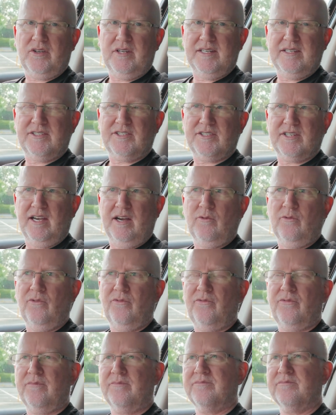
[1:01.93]

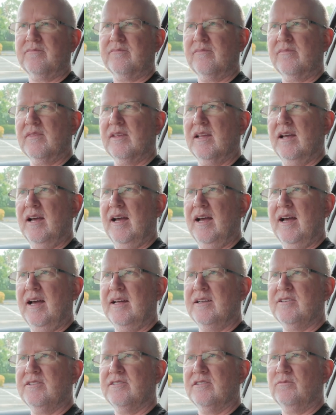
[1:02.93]
itself,
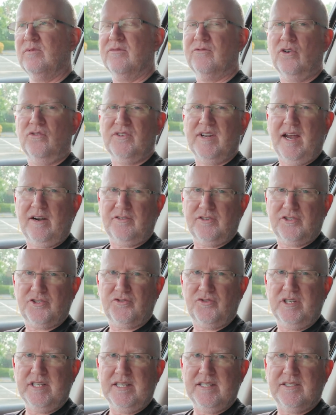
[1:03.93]
and we've got narrow
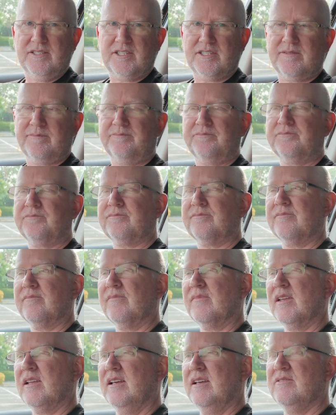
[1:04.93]
streets
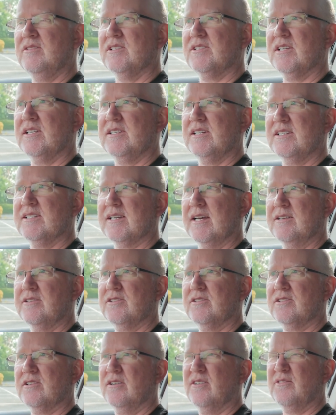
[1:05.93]
in the city centre,
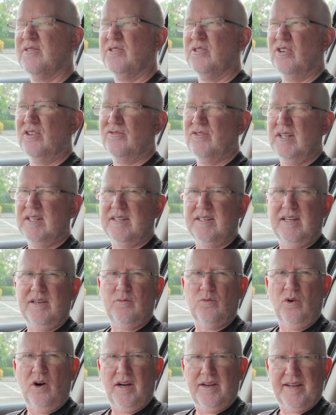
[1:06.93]
so I thought I really need
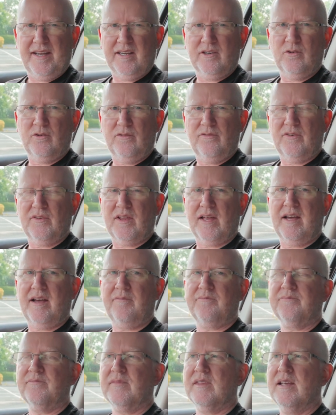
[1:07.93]
wide angle for that.
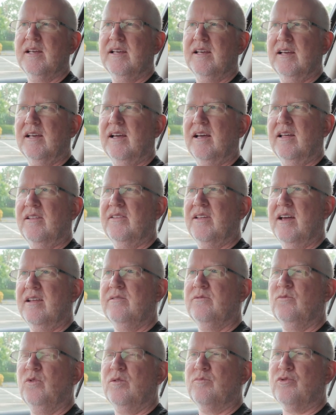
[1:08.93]

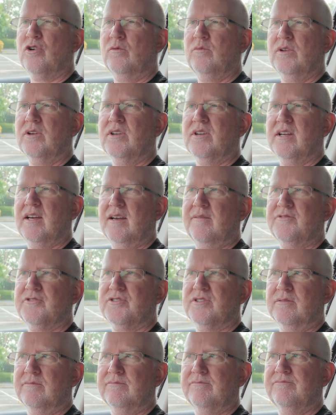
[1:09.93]
Then we're probably going to have
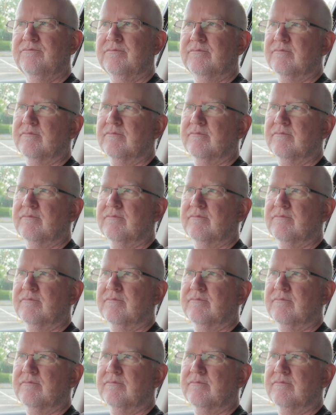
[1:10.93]
some